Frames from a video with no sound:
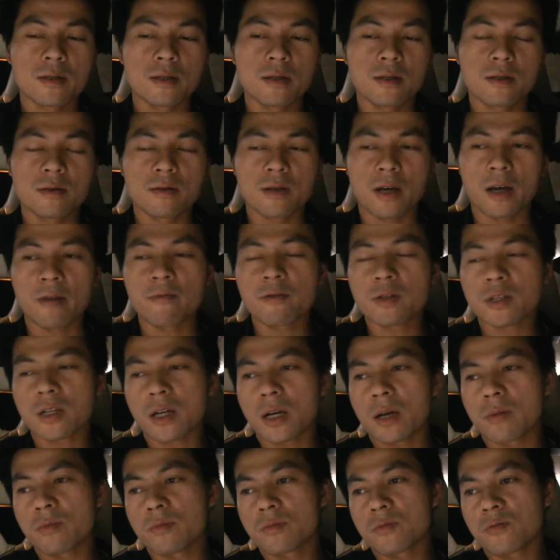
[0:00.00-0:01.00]
Uh, every
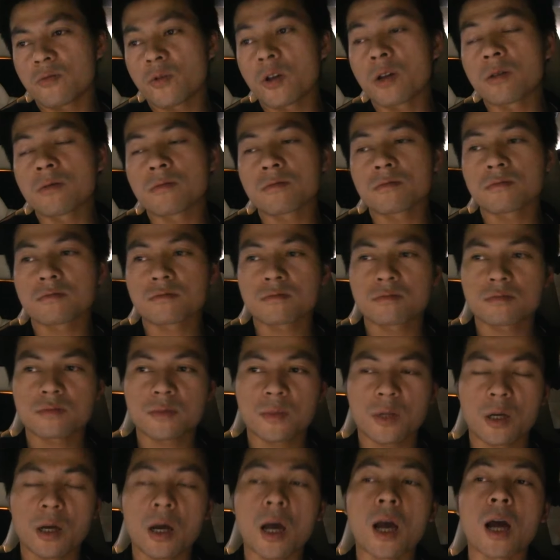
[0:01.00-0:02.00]
time, well,
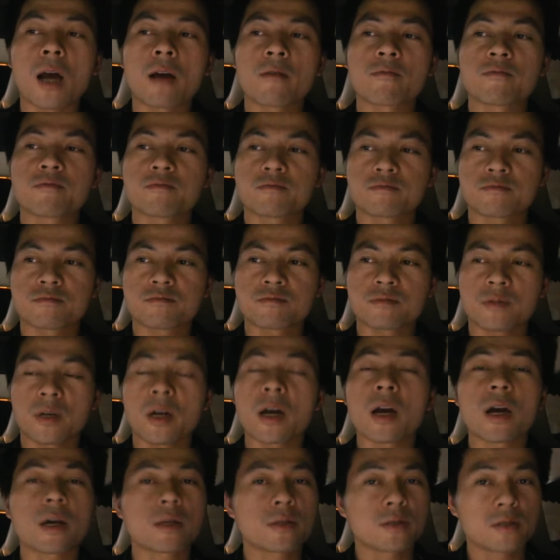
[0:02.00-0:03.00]
I have
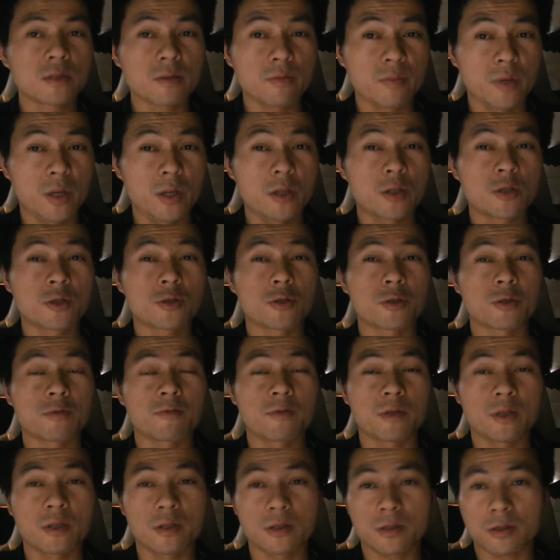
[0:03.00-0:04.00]
had some issues
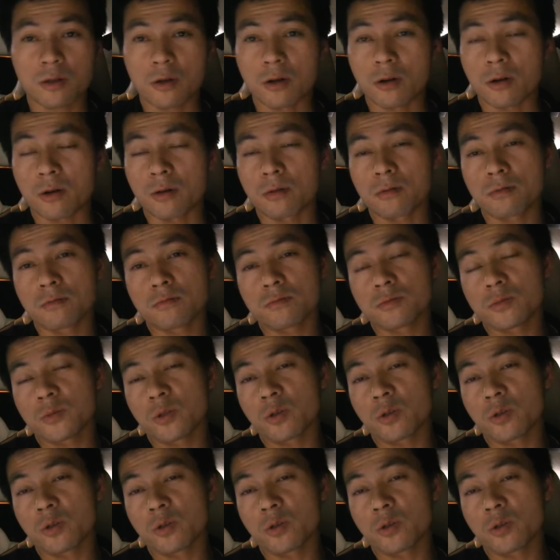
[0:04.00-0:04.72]
with this car.